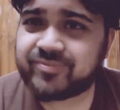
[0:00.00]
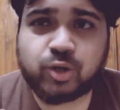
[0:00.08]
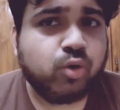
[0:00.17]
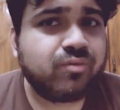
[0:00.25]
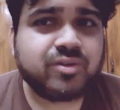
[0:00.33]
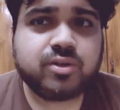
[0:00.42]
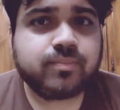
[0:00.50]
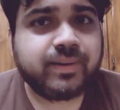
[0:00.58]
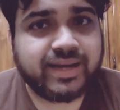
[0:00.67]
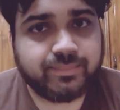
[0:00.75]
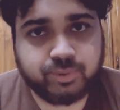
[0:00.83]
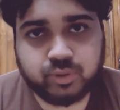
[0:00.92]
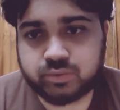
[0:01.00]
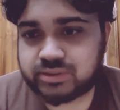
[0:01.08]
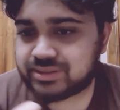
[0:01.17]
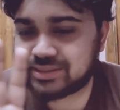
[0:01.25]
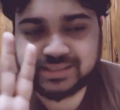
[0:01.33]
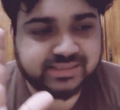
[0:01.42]
the overall backbone
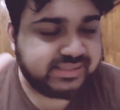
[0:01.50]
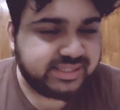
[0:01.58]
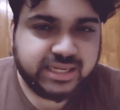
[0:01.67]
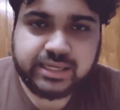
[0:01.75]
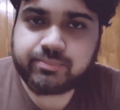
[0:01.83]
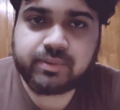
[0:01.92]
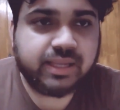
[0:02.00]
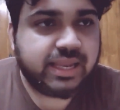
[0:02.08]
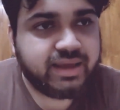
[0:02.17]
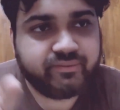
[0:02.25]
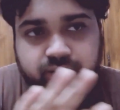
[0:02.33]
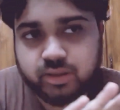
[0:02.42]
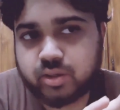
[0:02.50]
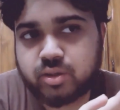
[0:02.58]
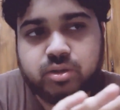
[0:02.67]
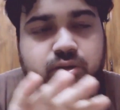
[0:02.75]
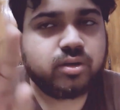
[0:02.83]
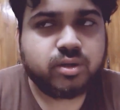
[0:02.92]
is that same
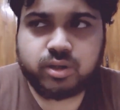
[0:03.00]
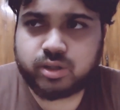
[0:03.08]
lavender,